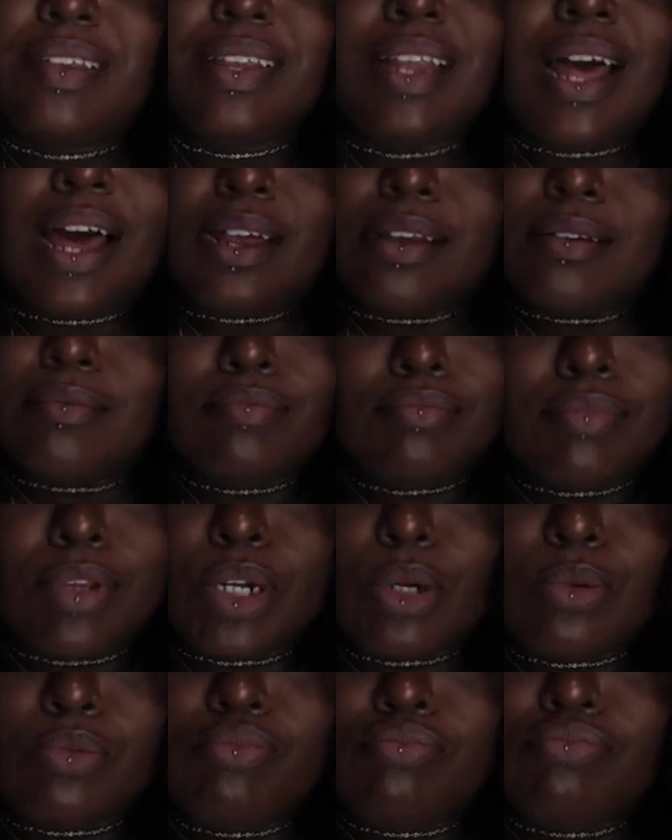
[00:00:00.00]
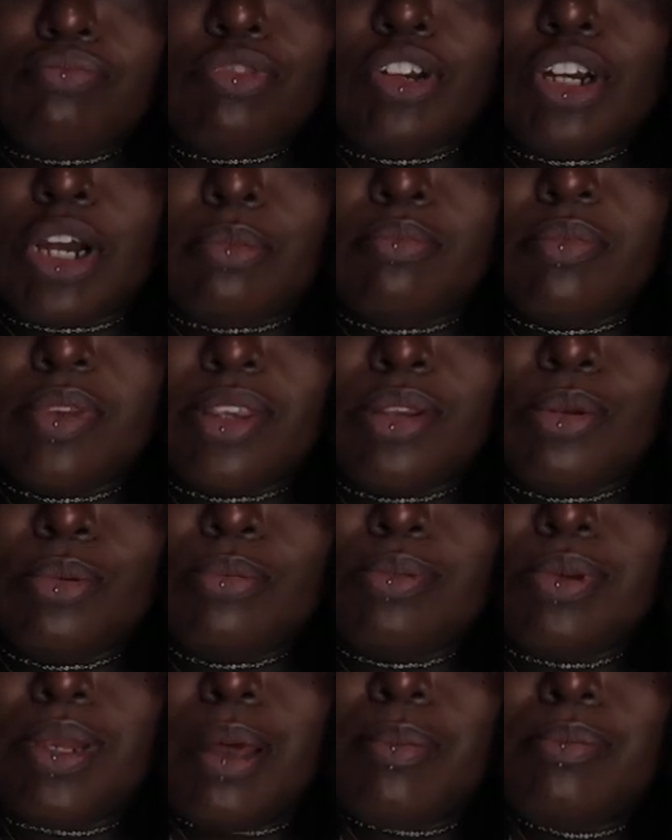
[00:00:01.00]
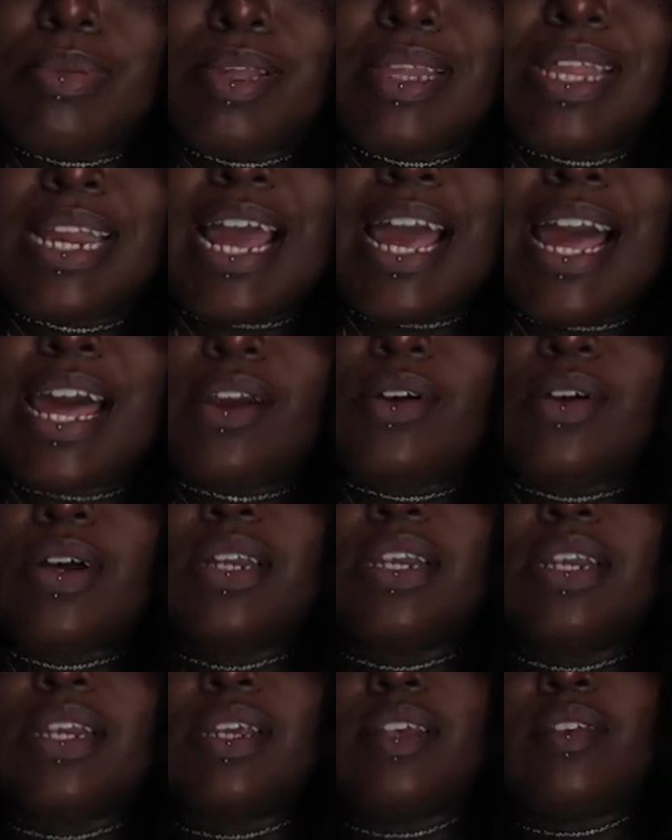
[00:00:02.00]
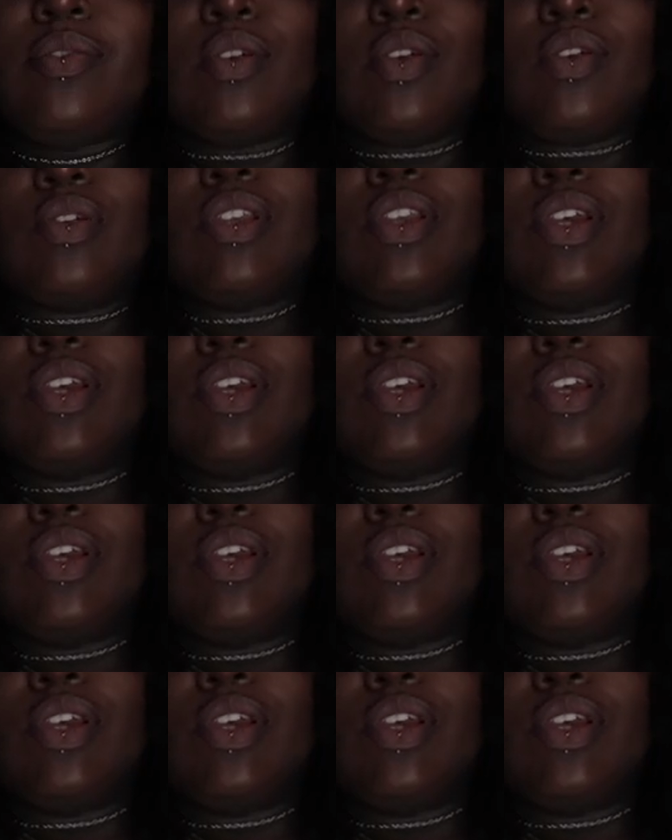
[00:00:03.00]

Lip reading: to that little jumpsuit number that I had on. This feels